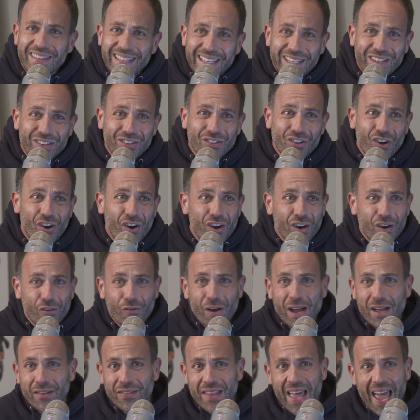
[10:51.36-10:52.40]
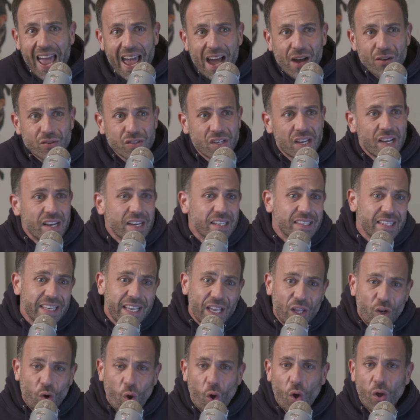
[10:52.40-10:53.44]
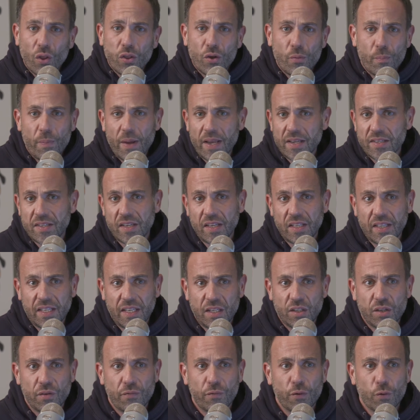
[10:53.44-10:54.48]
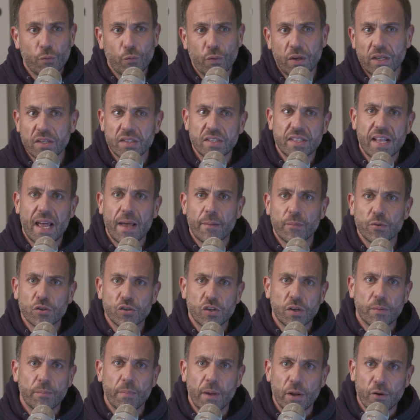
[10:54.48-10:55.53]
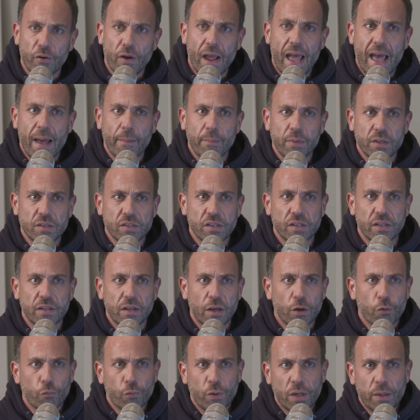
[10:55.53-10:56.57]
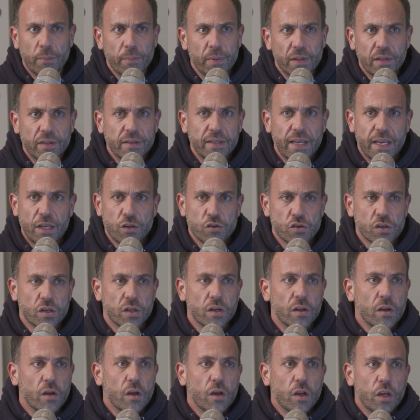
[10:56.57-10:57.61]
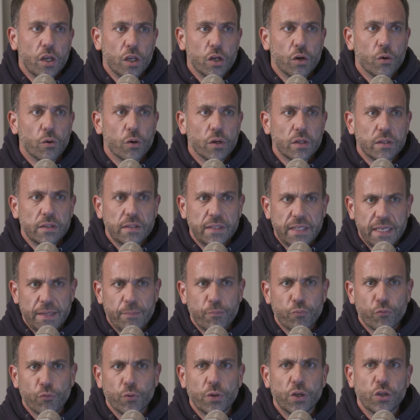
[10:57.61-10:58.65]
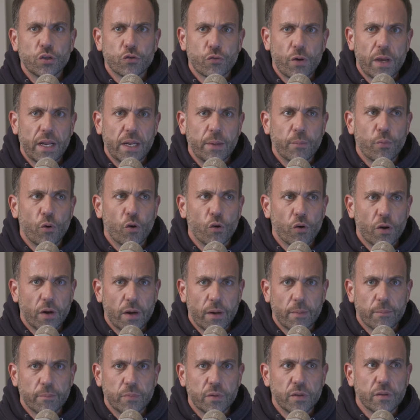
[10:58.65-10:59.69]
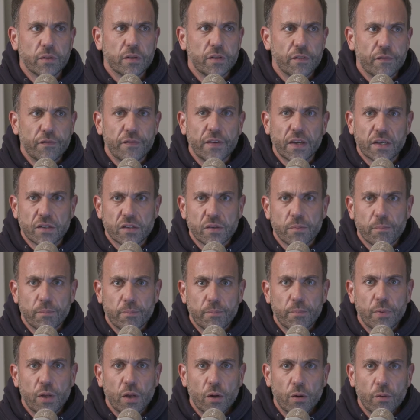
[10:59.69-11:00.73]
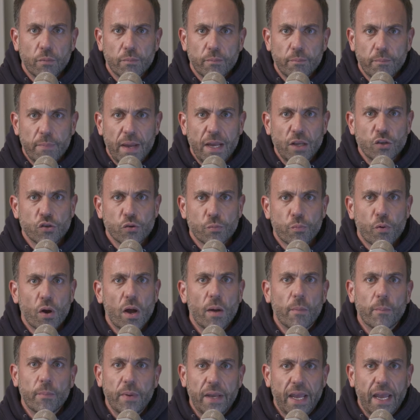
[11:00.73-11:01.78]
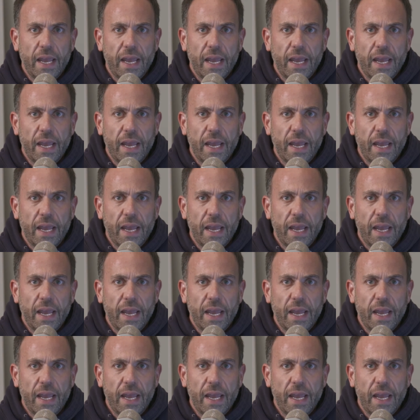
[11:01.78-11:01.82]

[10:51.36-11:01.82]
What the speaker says: to lead a dog around the house to get all their basic needs if you're reestablishing better habits in a rehabilitation, you know, or deep-rooted training program to fix some, you know, major problem